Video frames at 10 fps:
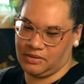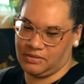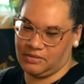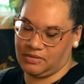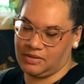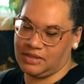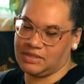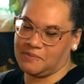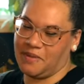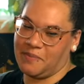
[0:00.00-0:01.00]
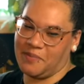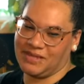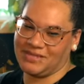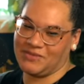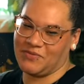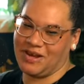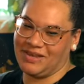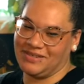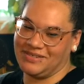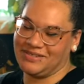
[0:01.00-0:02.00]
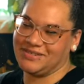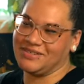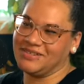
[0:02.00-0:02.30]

What? It's my best friend.